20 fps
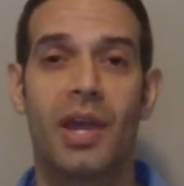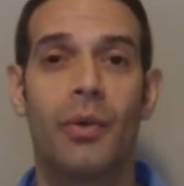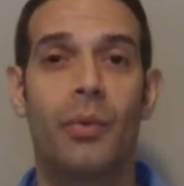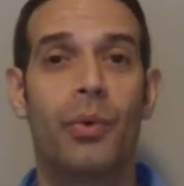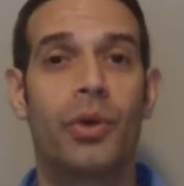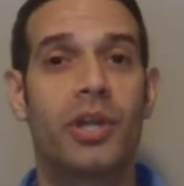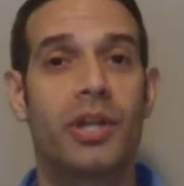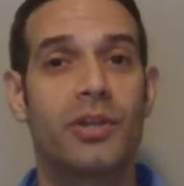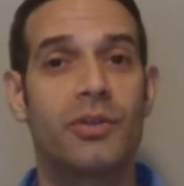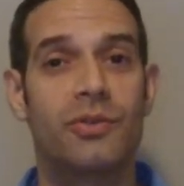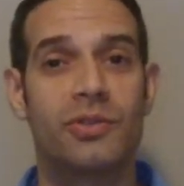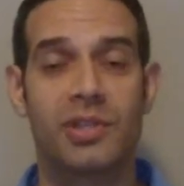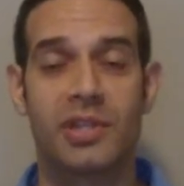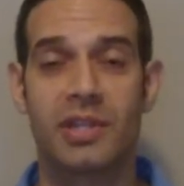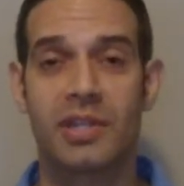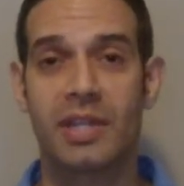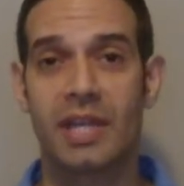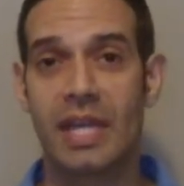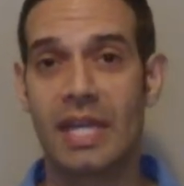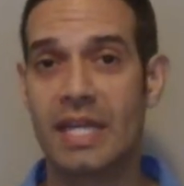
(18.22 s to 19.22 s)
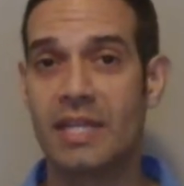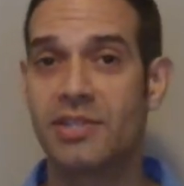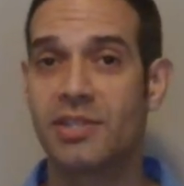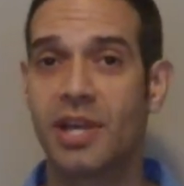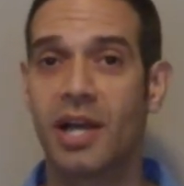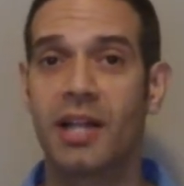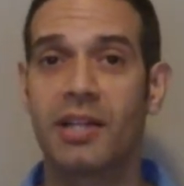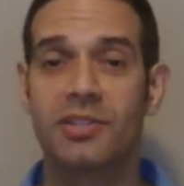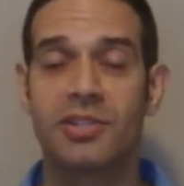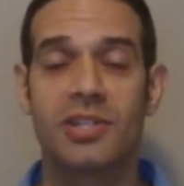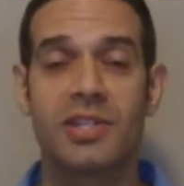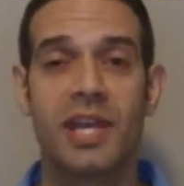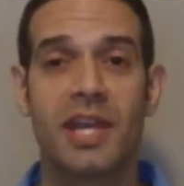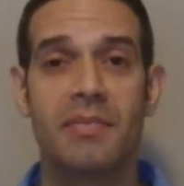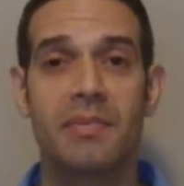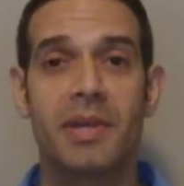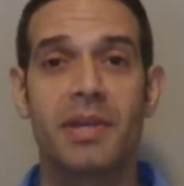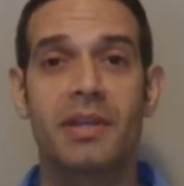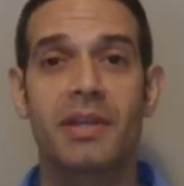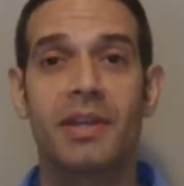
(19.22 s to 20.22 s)
We're going to use in kinesiology
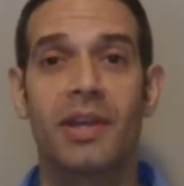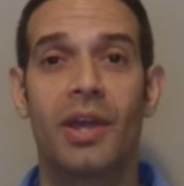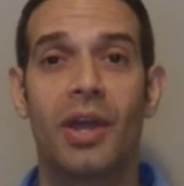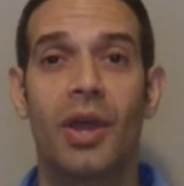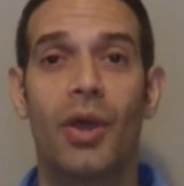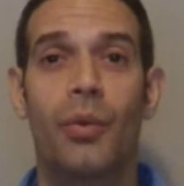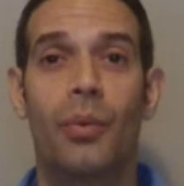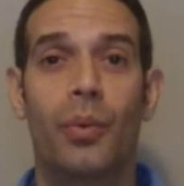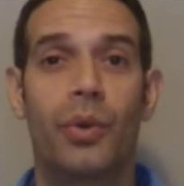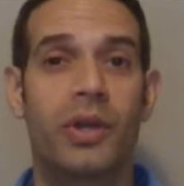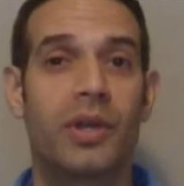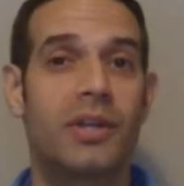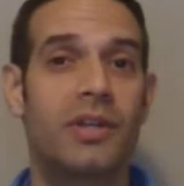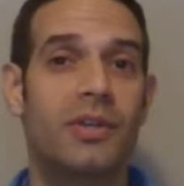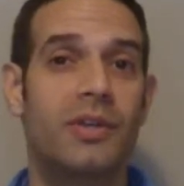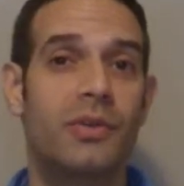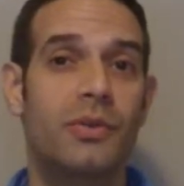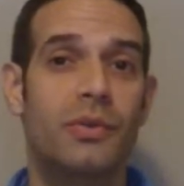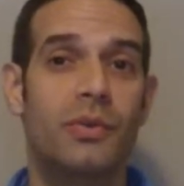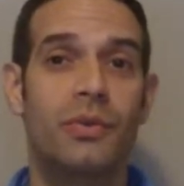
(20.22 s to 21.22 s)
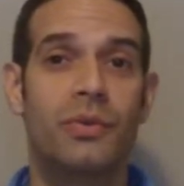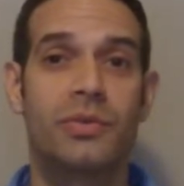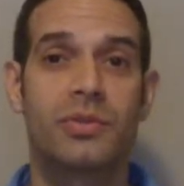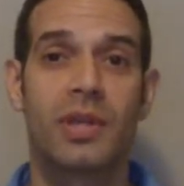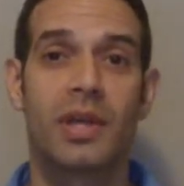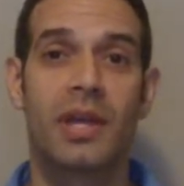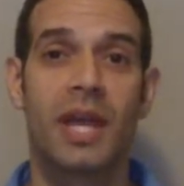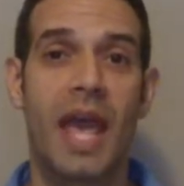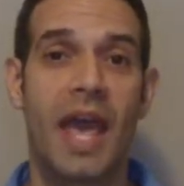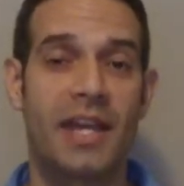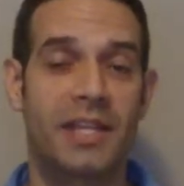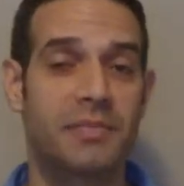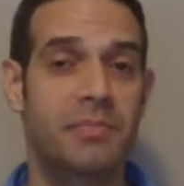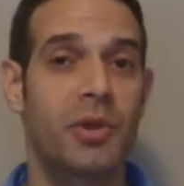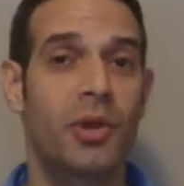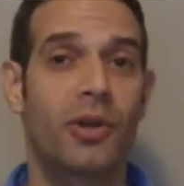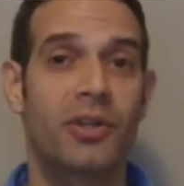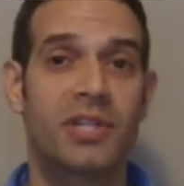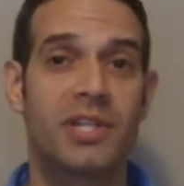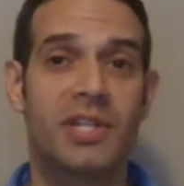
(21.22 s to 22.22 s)
taping, we're going to use
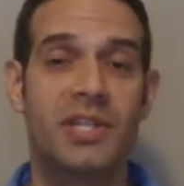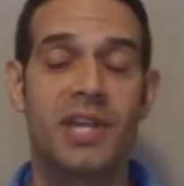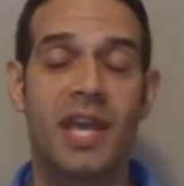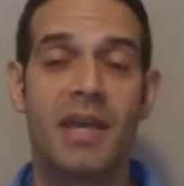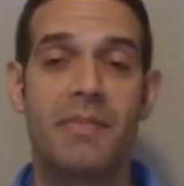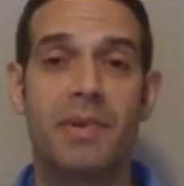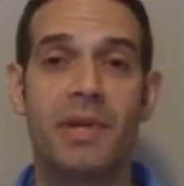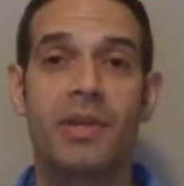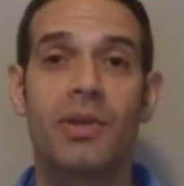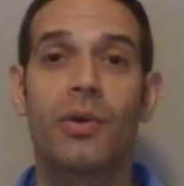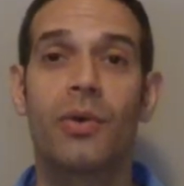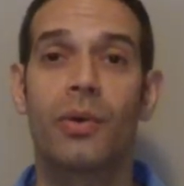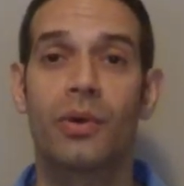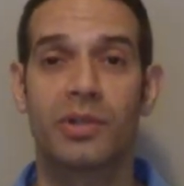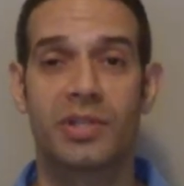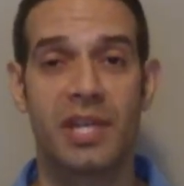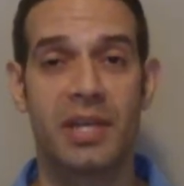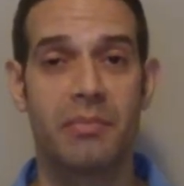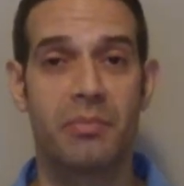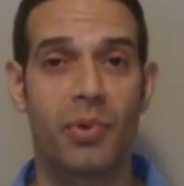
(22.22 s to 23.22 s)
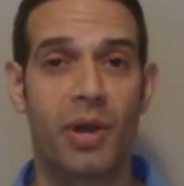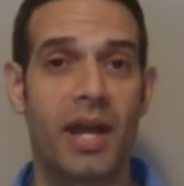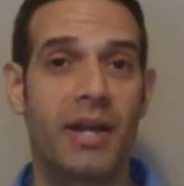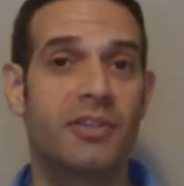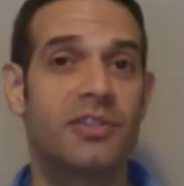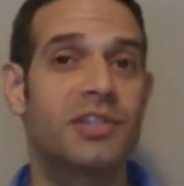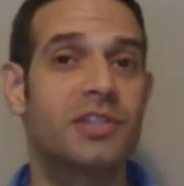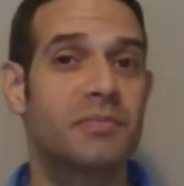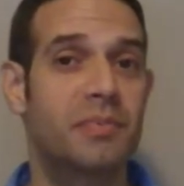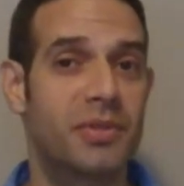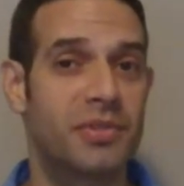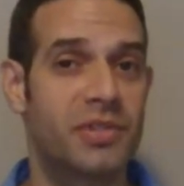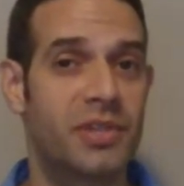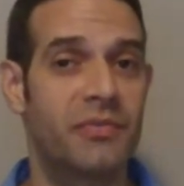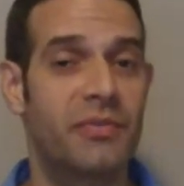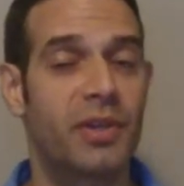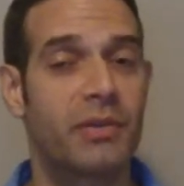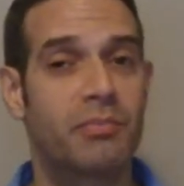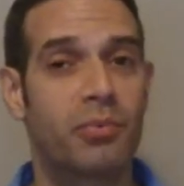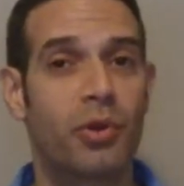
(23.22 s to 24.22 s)
SPRT taping, or Tim Brown's
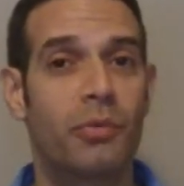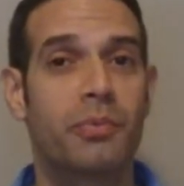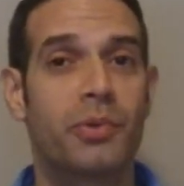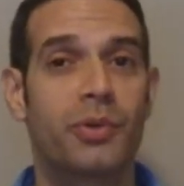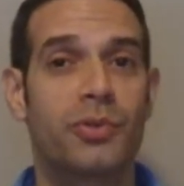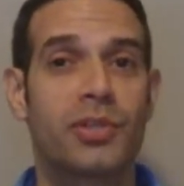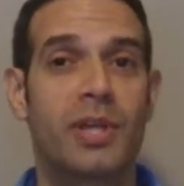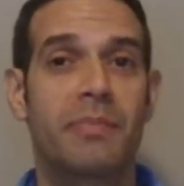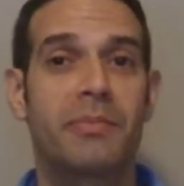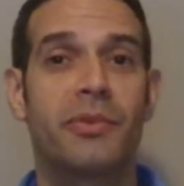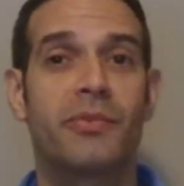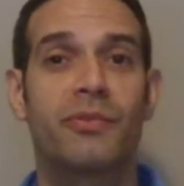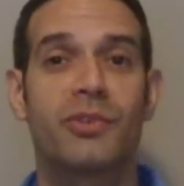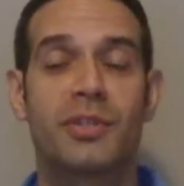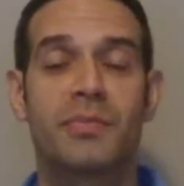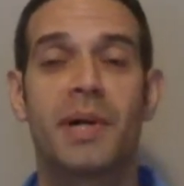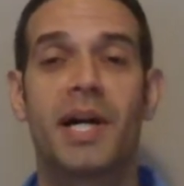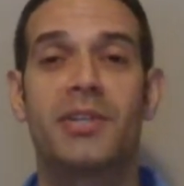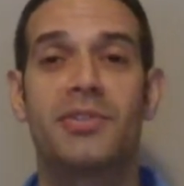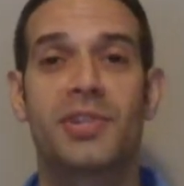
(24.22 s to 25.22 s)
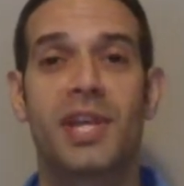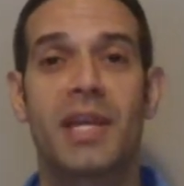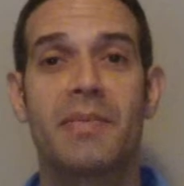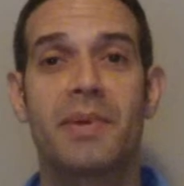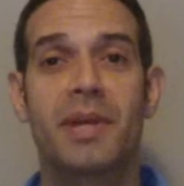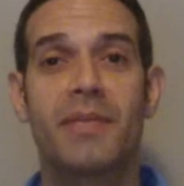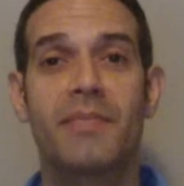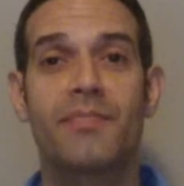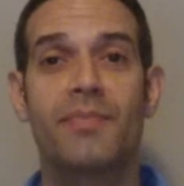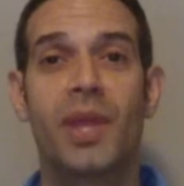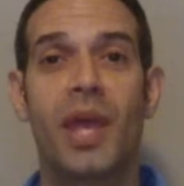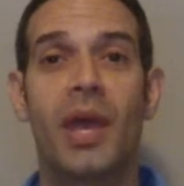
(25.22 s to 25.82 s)
specific proprioceptive response taping.